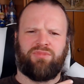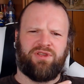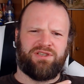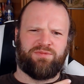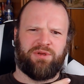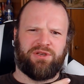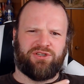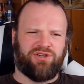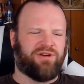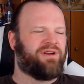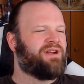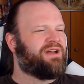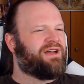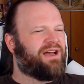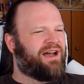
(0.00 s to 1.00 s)
picture,
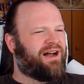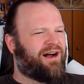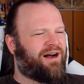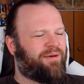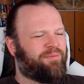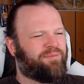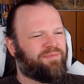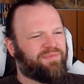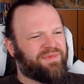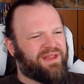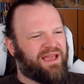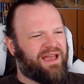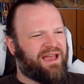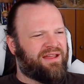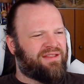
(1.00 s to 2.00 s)

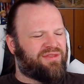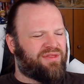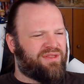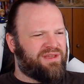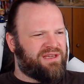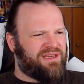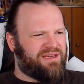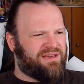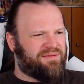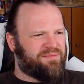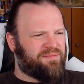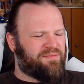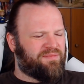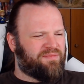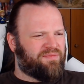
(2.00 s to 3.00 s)
at the
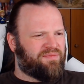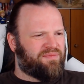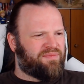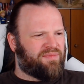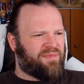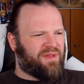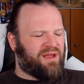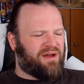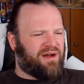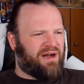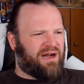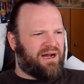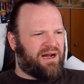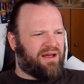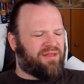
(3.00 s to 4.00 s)

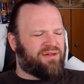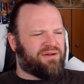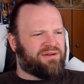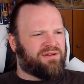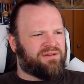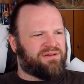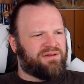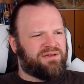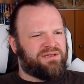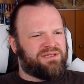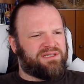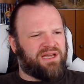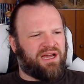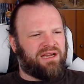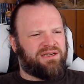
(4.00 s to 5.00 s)
other
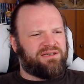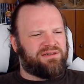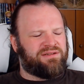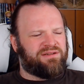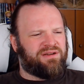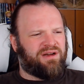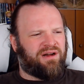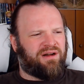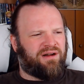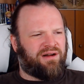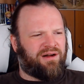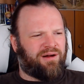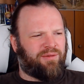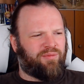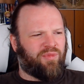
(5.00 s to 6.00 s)
side,
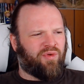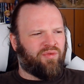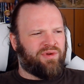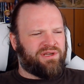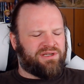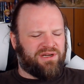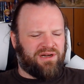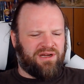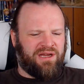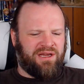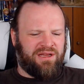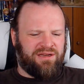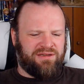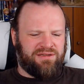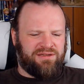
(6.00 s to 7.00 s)
Rita
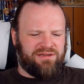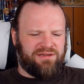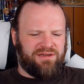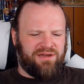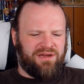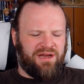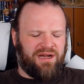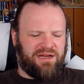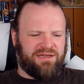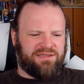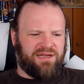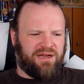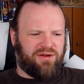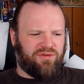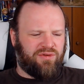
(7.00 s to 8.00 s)
and
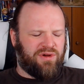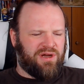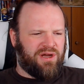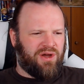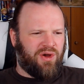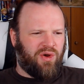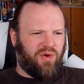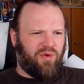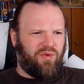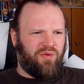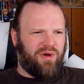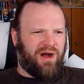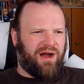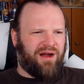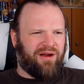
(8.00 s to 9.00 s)
Akasaku,
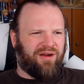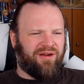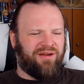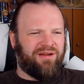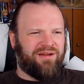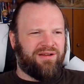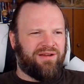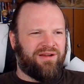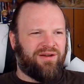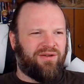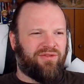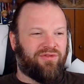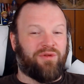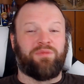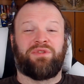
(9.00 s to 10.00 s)
who are
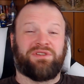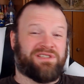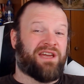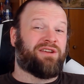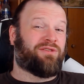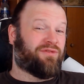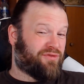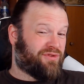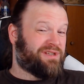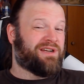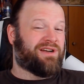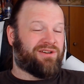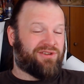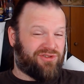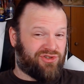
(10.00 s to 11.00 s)
from the side of
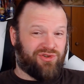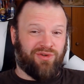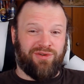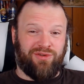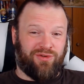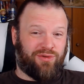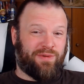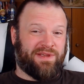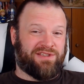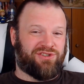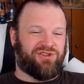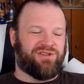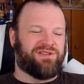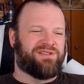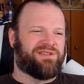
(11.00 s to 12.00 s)
Rita, sure, no
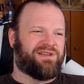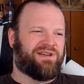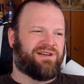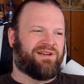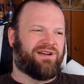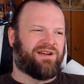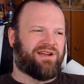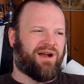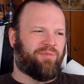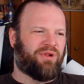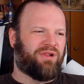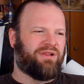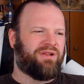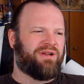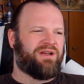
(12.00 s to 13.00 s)
questions, a couple.